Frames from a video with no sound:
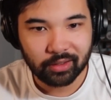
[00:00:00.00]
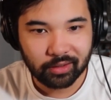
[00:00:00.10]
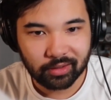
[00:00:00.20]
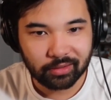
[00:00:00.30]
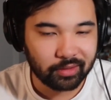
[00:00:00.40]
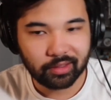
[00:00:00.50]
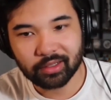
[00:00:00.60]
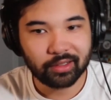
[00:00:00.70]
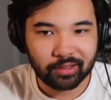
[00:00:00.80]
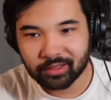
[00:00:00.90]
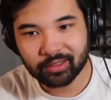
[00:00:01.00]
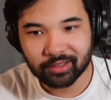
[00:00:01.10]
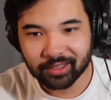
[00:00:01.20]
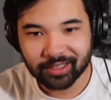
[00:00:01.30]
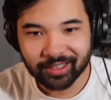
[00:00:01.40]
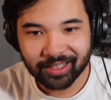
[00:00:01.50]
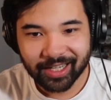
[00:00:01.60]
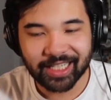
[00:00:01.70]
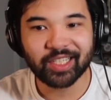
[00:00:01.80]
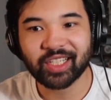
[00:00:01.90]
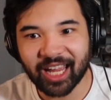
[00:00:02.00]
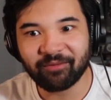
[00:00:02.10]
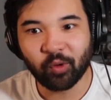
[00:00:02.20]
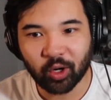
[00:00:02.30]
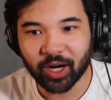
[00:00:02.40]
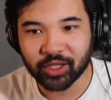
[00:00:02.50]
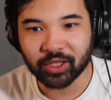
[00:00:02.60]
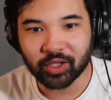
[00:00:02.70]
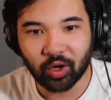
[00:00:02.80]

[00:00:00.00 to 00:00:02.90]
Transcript: You know, no. It's like the same 4 questions.